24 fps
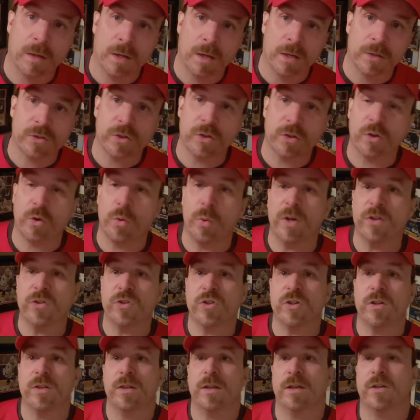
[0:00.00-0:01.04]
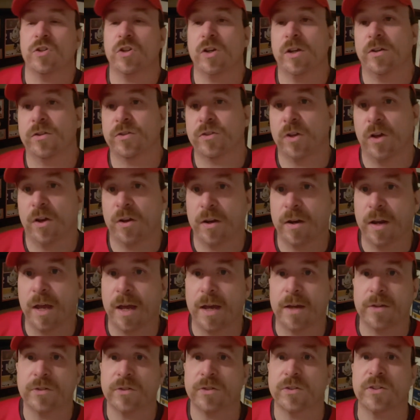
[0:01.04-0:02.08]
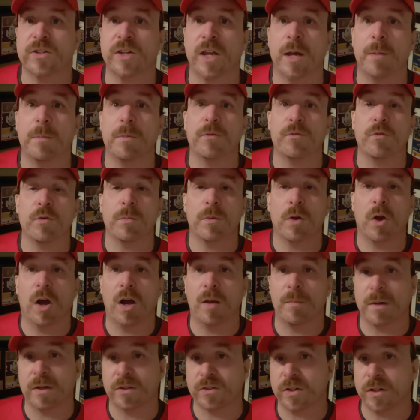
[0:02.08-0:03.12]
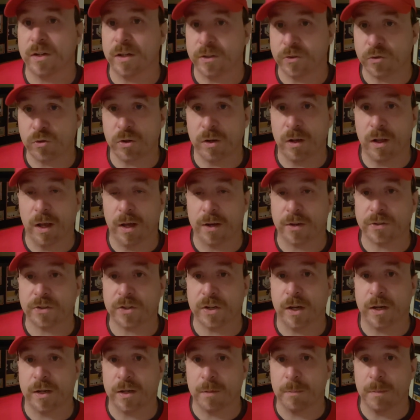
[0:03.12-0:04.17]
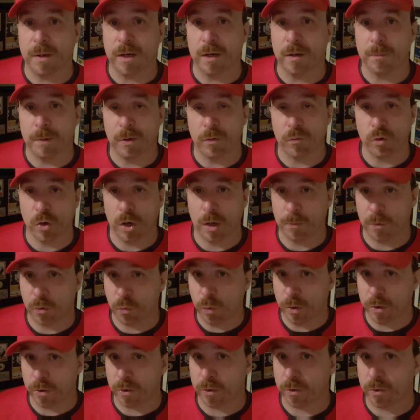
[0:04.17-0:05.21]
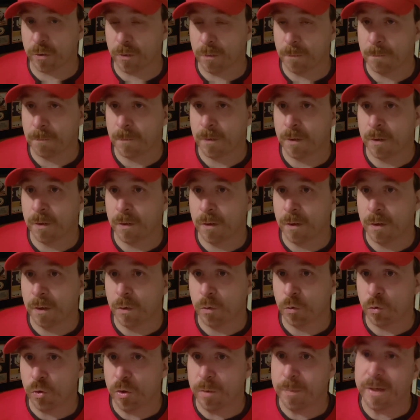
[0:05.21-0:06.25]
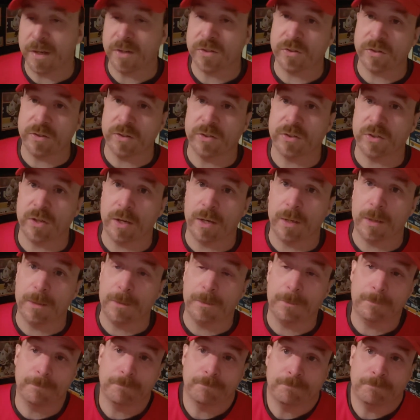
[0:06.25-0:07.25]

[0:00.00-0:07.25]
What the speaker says: And so the question that Chael Sonnen asked stemmed from comments that Israel Adesanya made about Robert Whittaker, where he basically said,